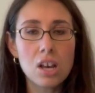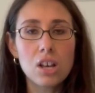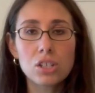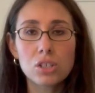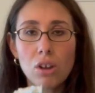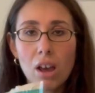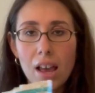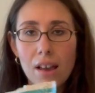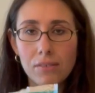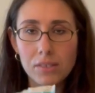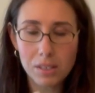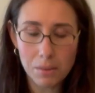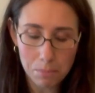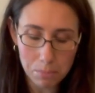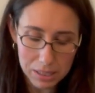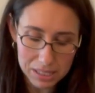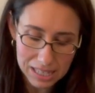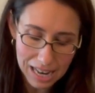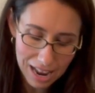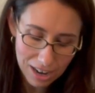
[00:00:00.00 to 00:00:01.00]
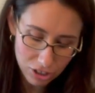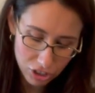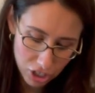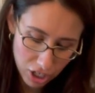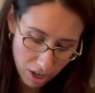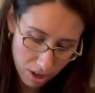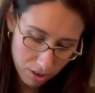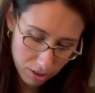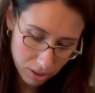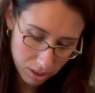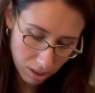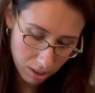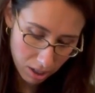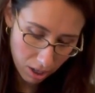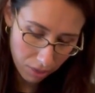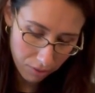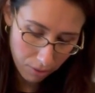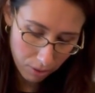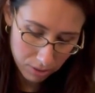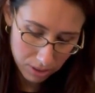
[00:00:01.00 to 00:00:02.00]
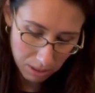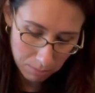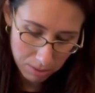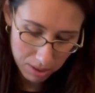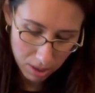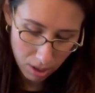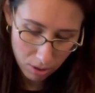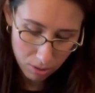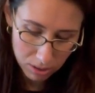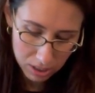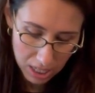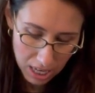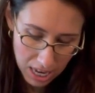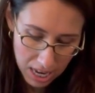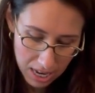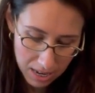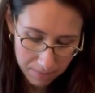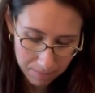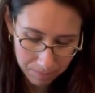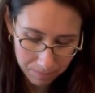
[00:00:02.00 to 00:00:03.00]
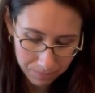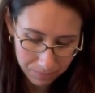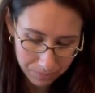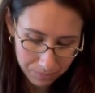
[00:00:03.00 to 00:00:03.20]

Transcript: So I have some pistachios, so I'm gonna throw some of those in.